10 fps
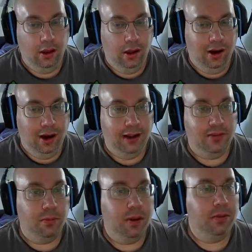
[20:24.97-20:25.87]
Alright,
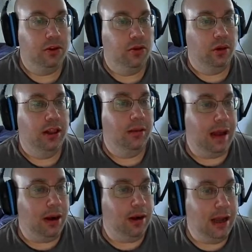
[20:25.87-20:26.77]
so people are joining the
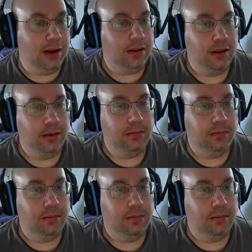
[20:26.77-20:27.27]
Power Nap Club.